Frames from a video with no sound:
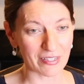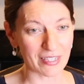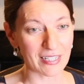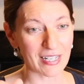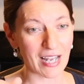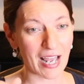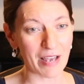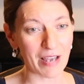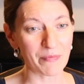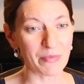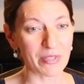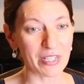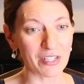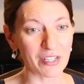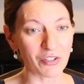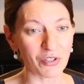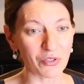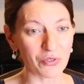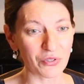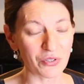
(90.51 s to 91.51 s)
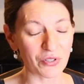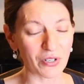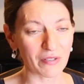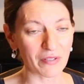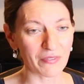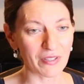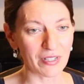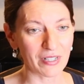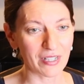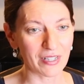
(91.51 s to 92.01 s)
The top is a toaster
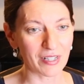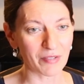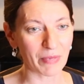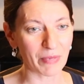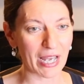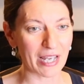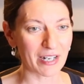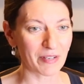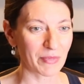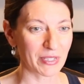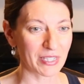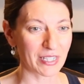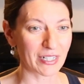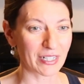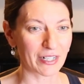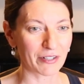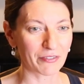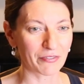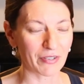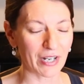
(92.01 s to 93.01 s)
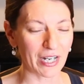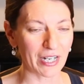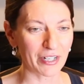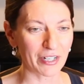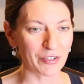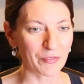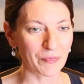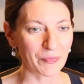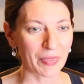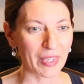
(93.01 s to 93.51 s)
oven and the bottom is an air
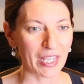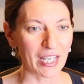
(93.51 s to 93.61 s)
fryer.